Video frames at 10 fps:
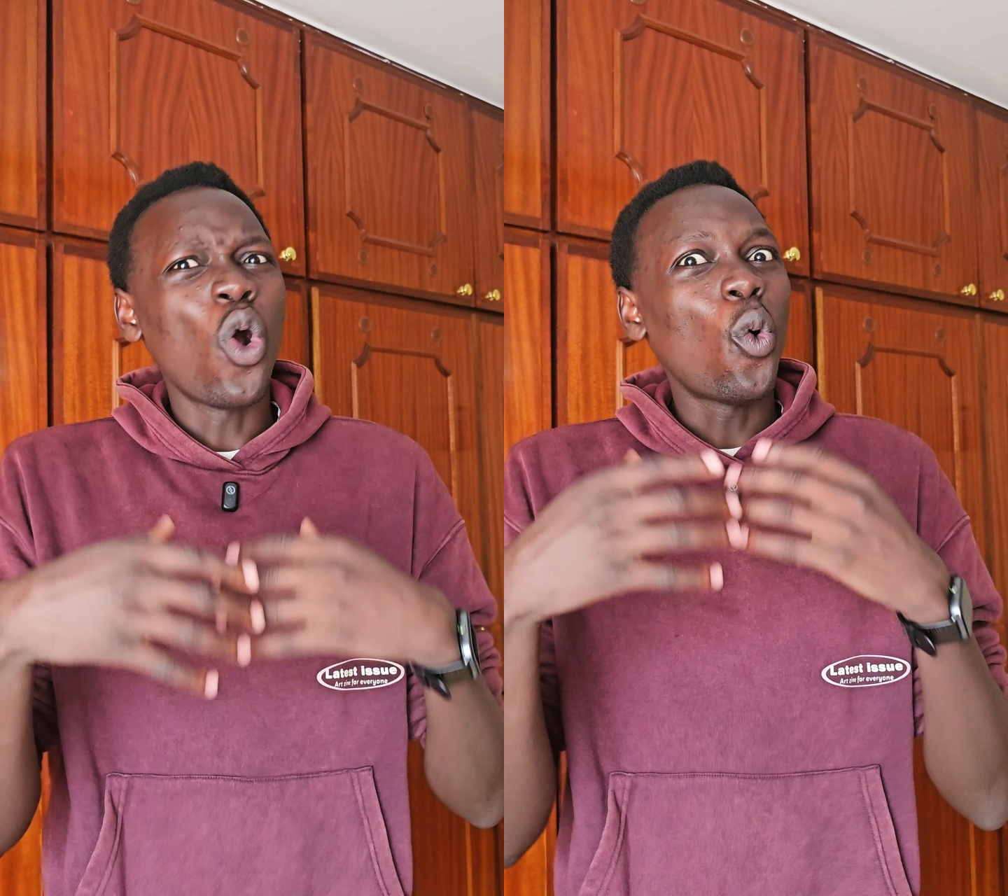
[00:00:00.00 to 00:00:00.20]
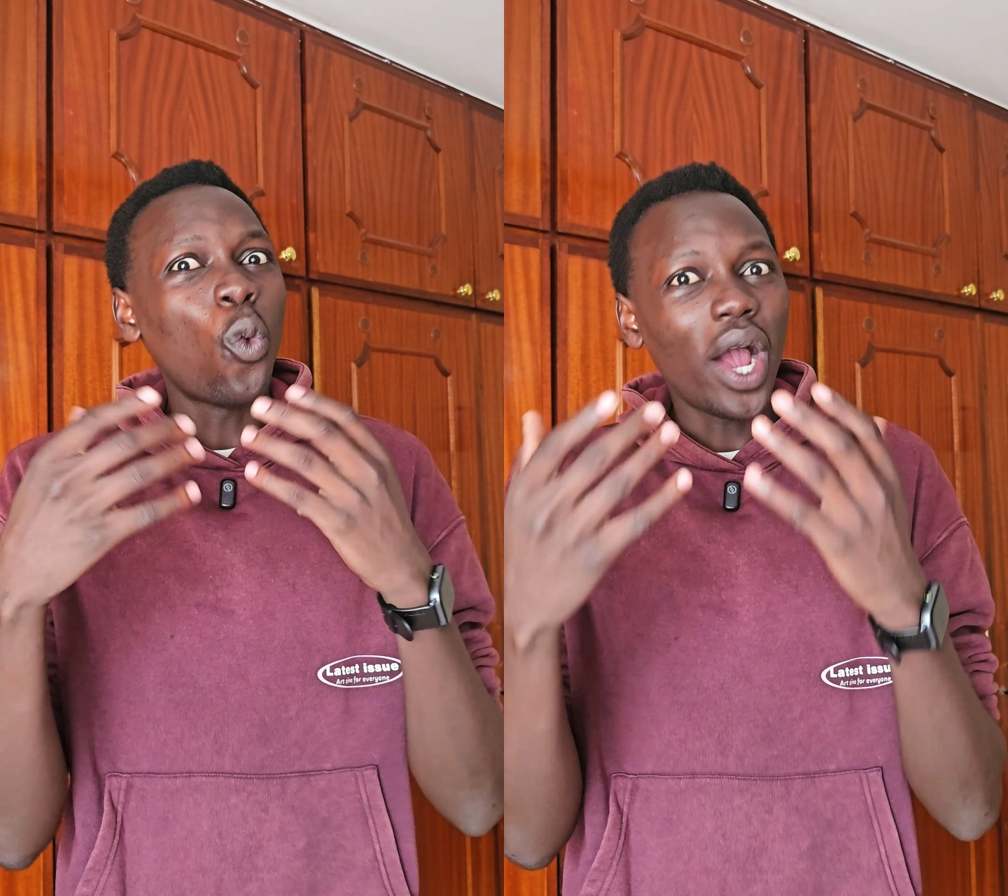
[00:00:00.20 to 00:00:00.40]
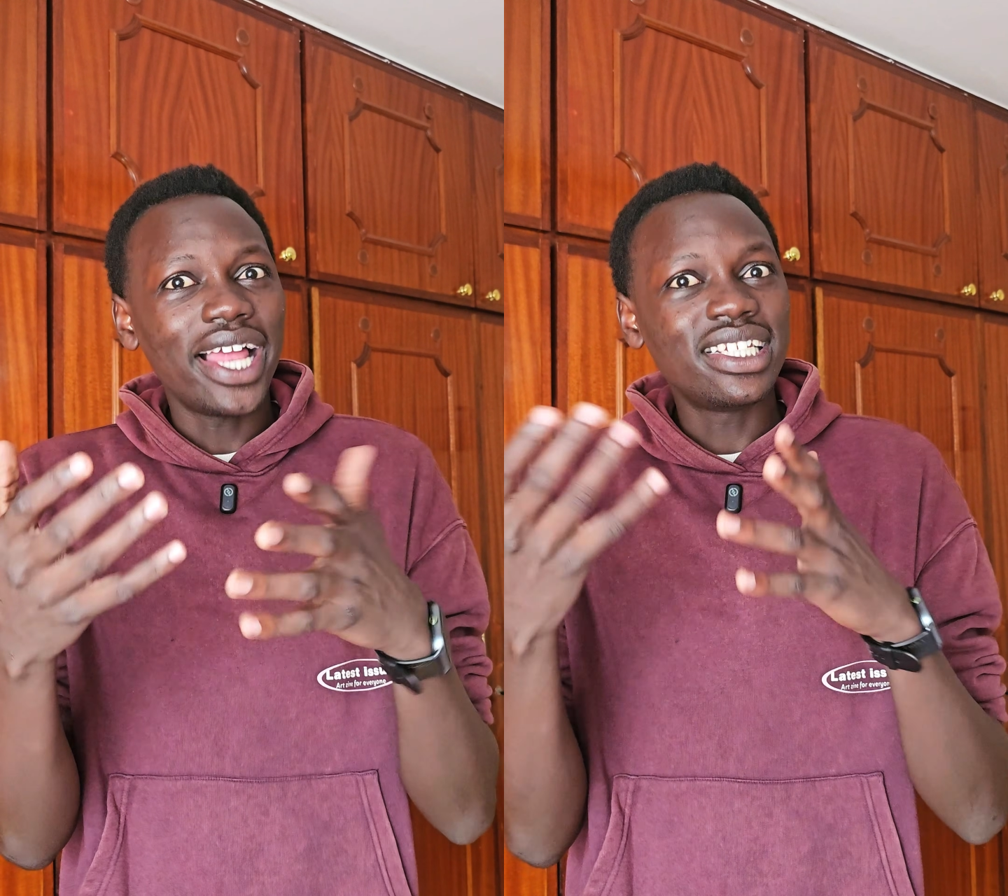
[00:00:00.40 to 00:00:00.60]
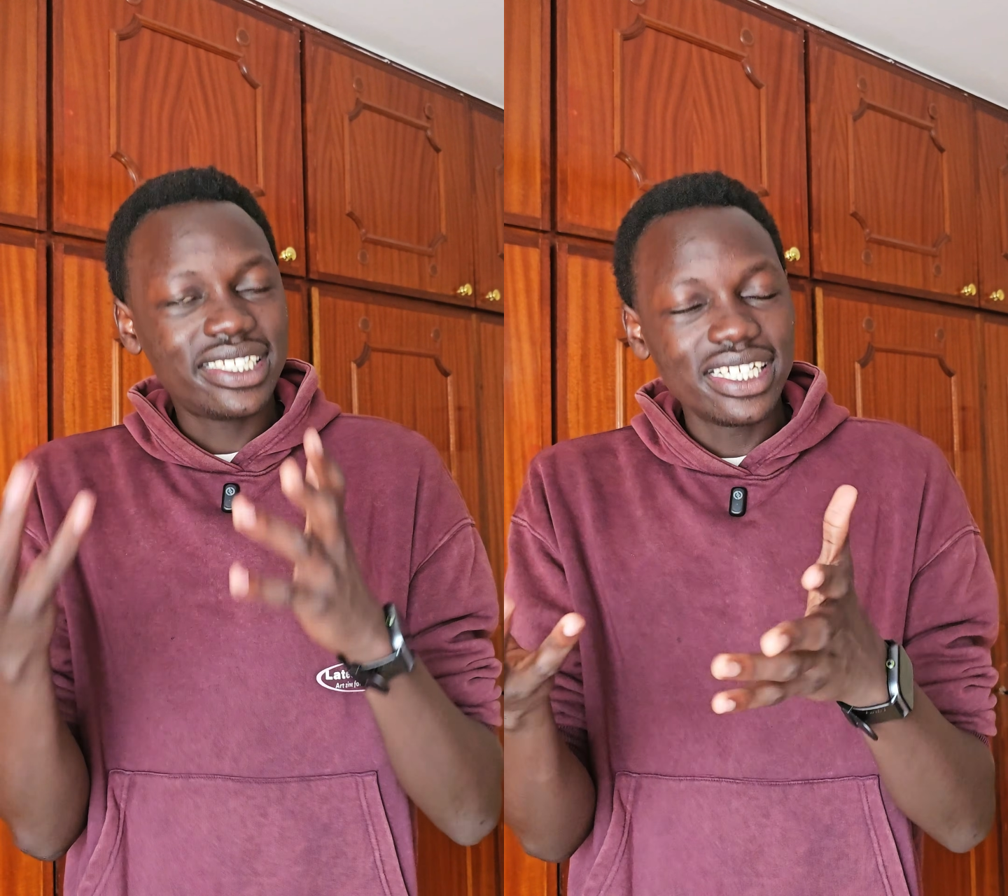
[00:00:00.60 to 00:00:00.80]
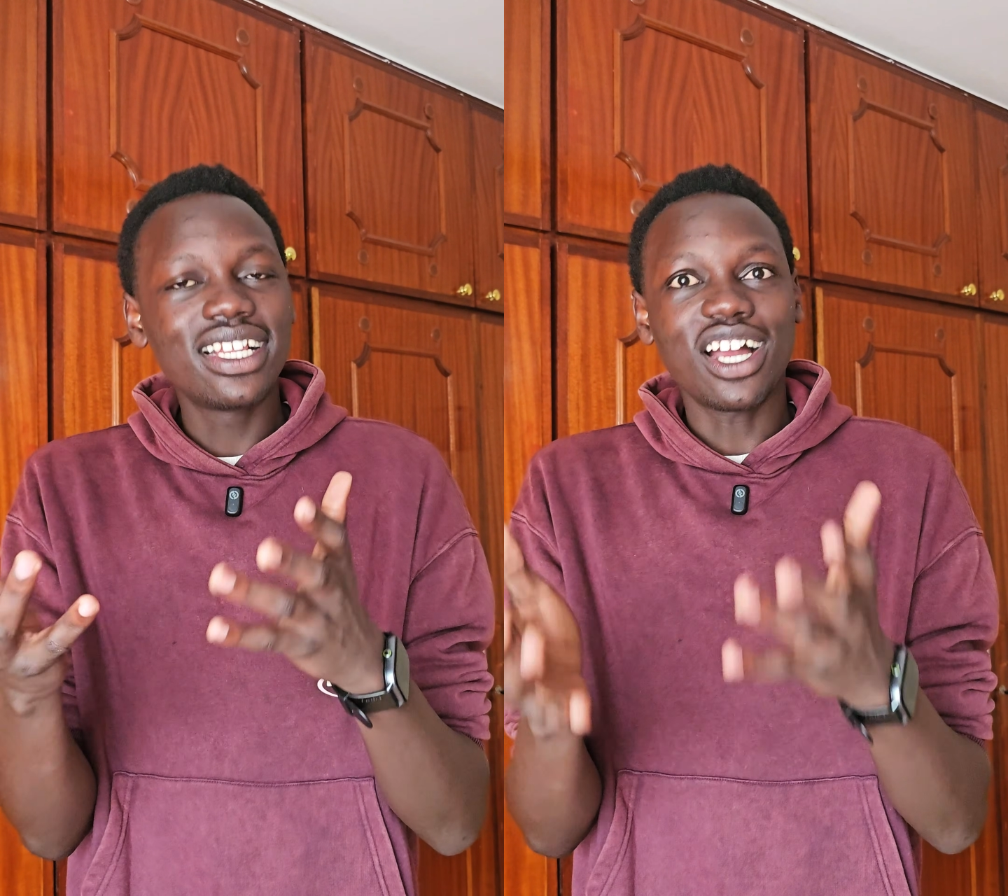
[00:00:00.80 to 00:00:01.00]
while
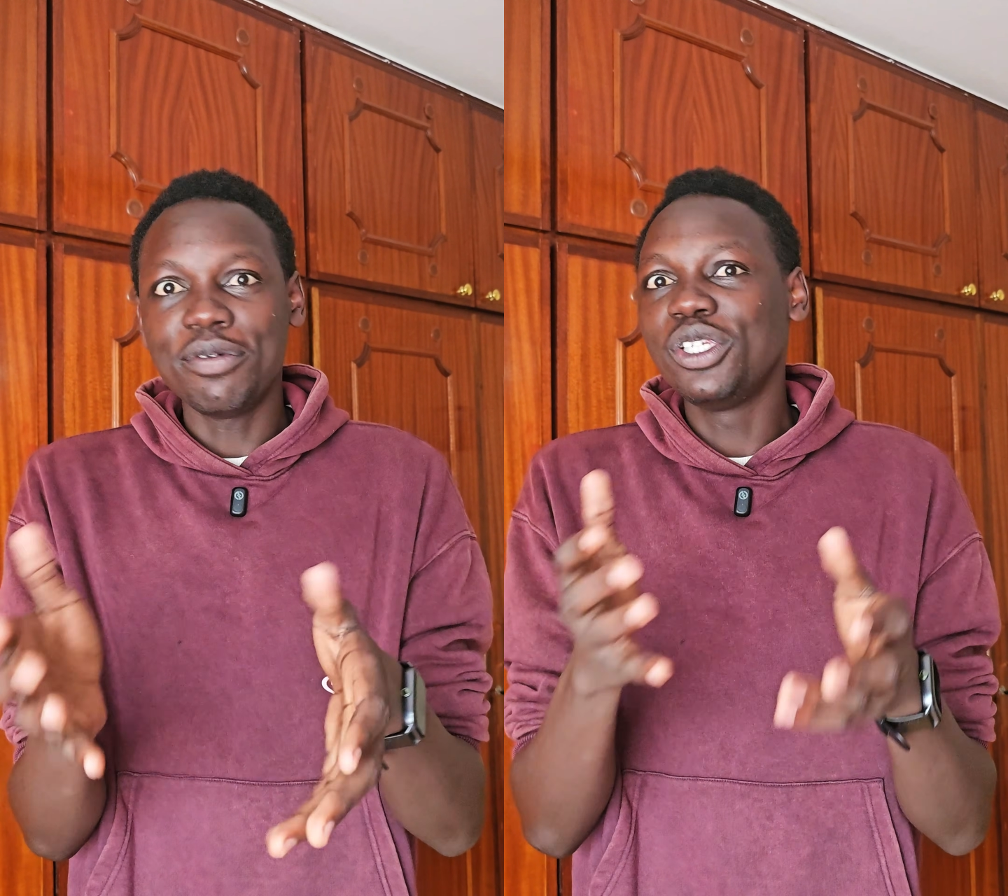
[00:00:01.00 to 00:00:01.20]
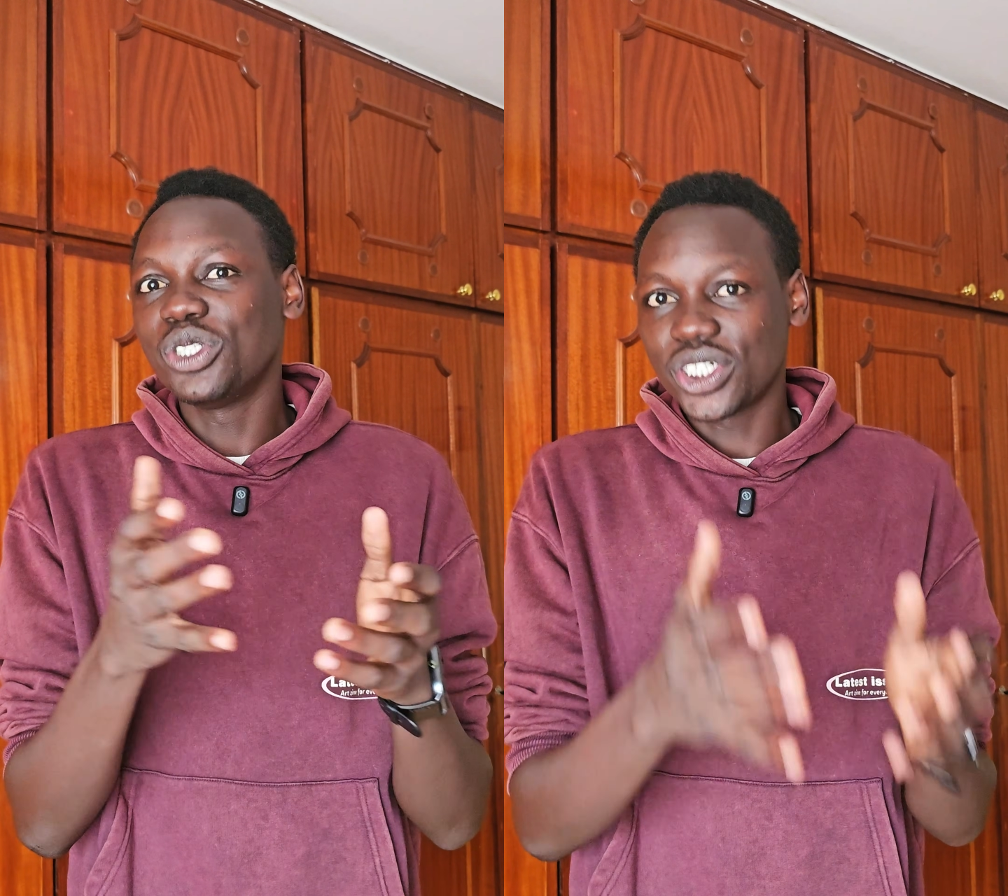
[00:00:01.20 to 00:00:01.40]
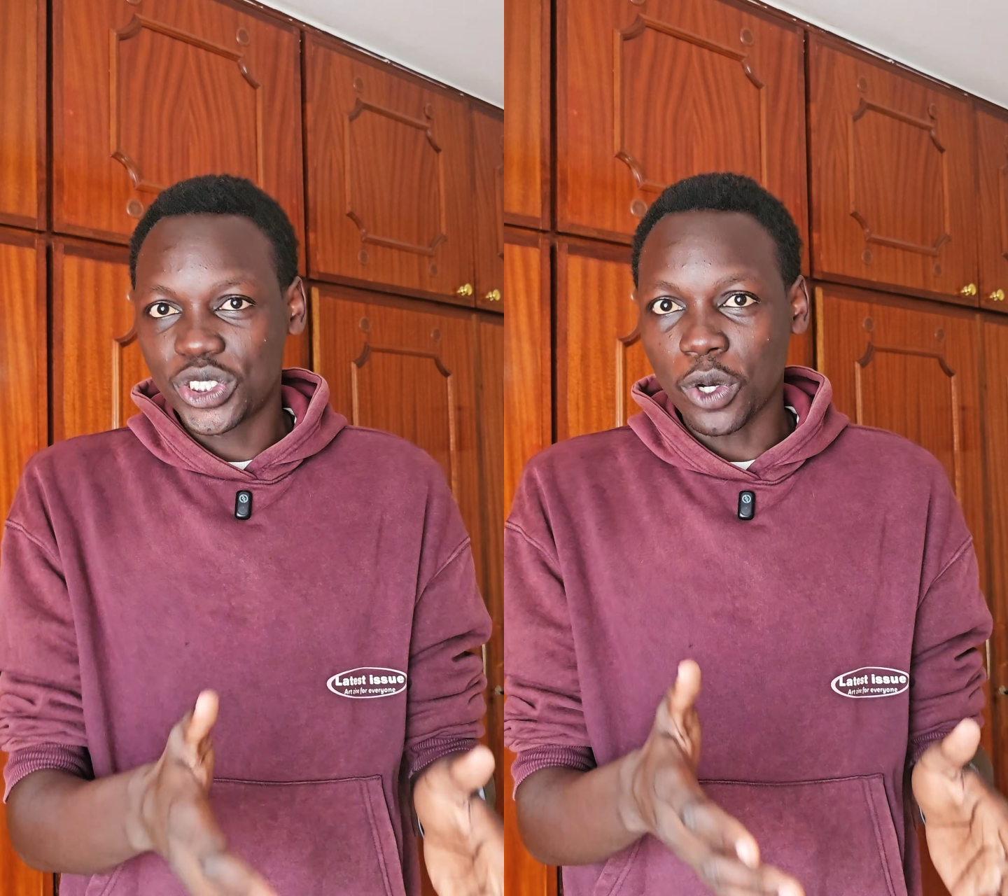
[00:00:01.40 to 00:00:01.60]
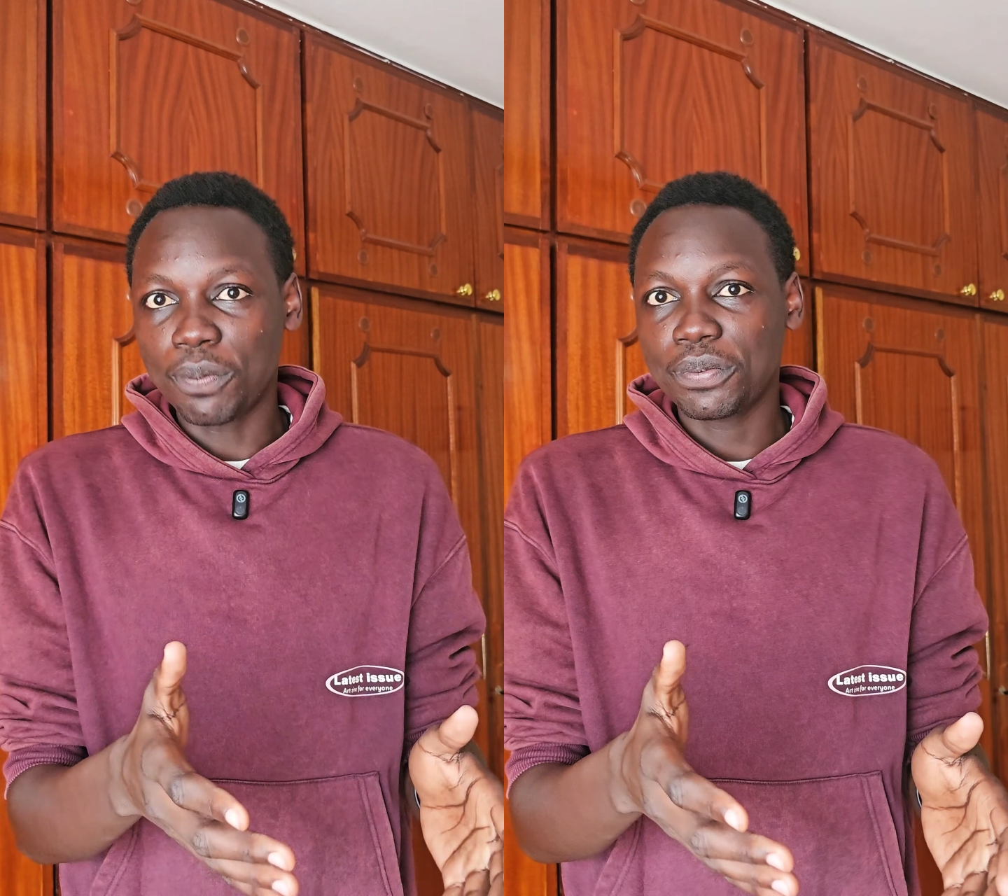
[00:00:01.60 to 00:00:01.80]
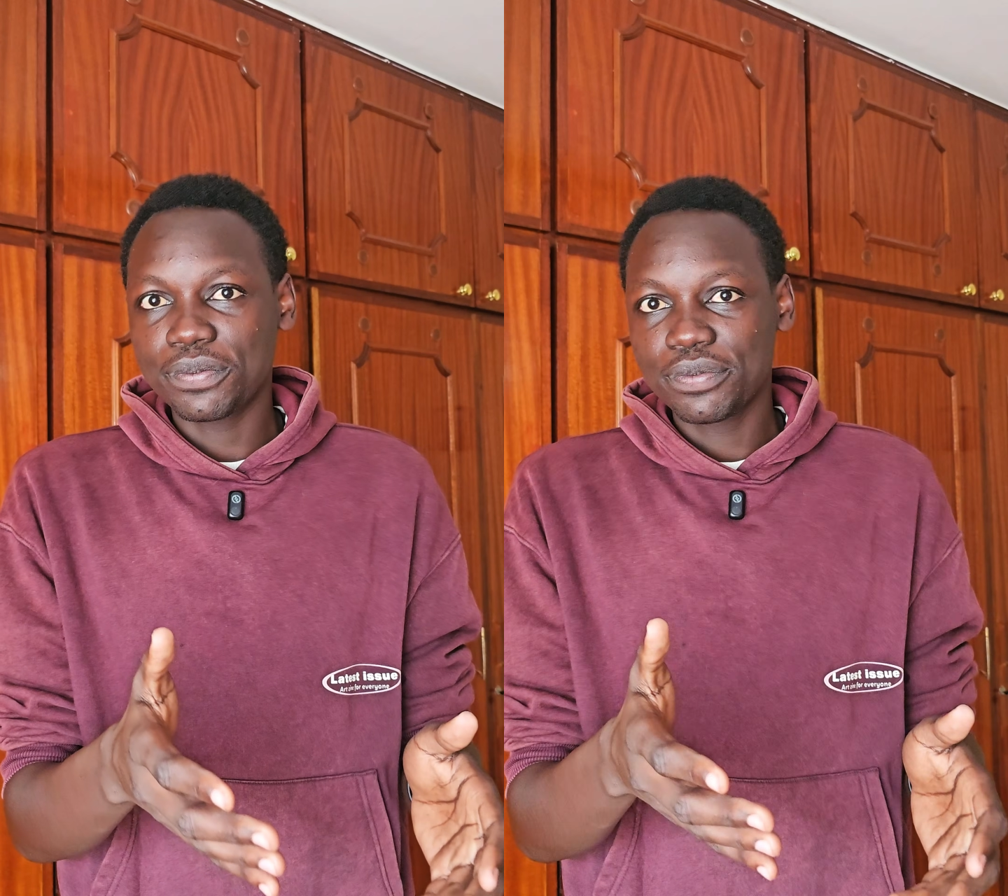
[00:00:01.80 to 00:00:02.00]
still coming to a stop.